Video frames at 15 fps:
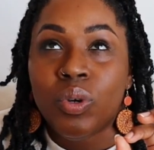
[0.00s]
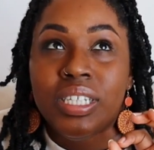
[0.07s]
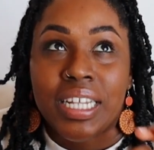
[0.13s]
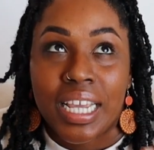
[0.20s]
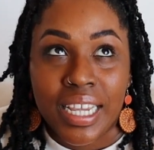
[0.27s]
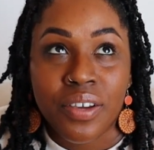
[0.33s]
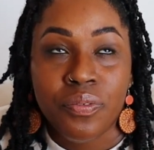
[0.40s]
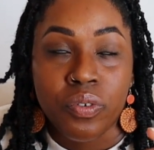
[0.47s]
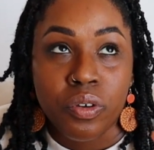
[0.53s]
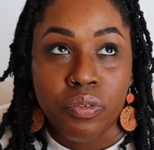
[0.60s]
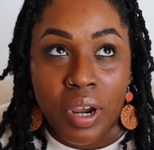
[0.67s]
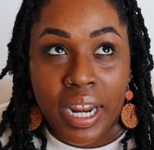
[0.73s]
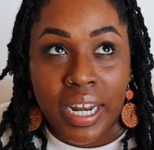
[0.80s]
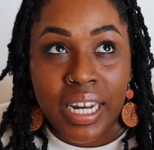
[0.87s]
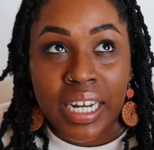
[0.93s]
We take it for
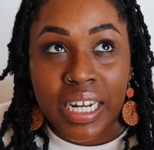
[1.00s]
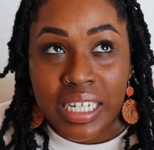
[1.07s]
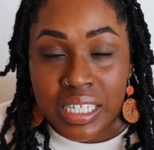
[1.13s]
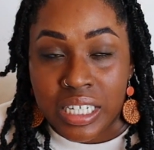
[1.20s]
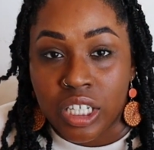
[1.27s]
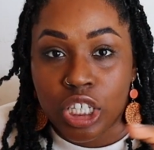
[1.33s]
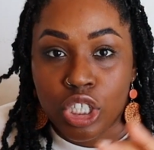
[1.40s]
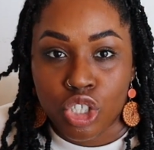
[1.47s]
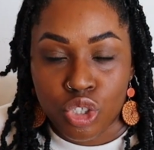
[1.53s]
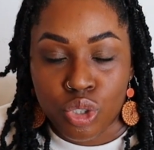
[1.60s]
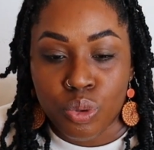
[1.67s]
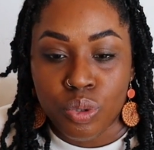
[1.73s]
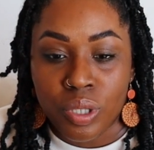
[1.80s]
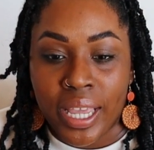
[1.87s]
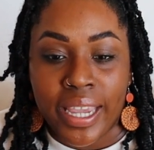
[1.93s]
granted until it's
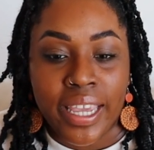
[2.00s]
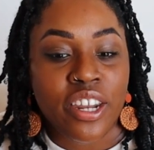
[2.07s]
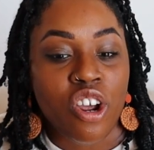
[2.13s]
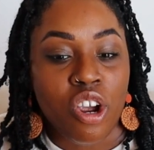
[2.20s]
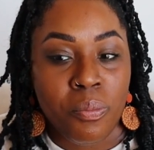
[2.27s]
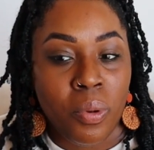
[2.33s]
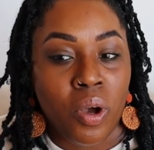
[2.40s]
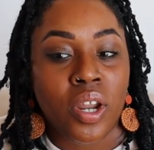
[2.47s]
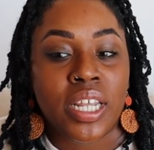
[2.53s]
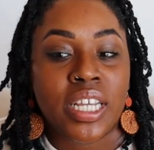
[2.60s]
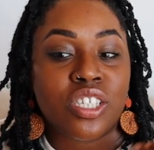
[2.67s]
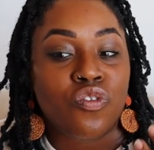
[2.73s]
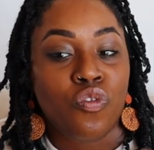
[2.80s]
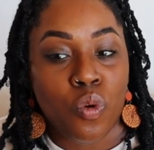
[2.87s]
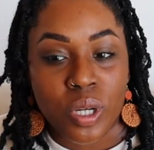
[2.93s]
too late and our
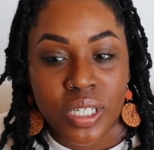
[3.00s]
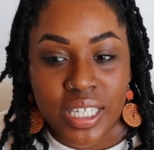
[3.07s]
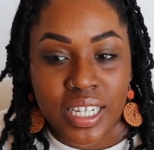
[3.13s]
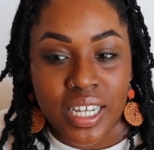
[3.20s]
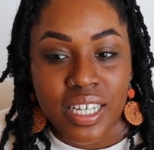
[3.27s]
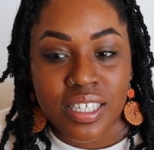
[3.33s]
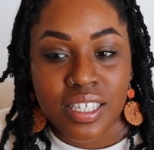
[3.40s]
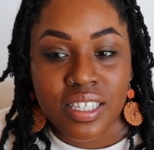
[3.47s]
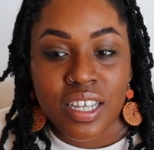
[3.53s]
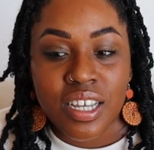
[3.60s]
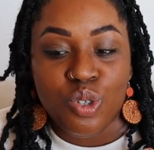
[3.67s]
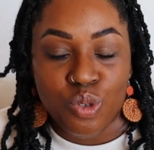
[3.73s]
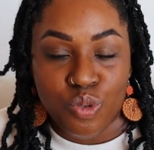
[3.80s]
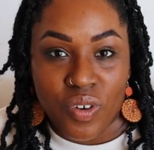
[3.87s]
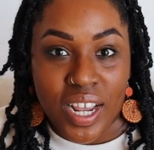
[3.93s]
body is forcing us
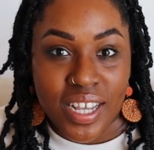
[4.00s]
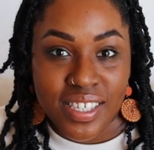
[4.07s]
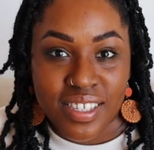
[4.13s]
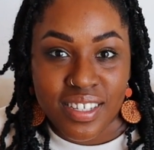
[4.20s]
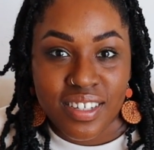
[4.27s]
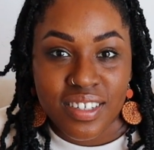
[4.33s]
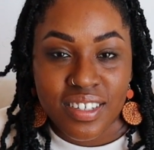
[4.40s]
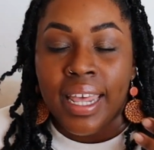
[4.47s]
to rest.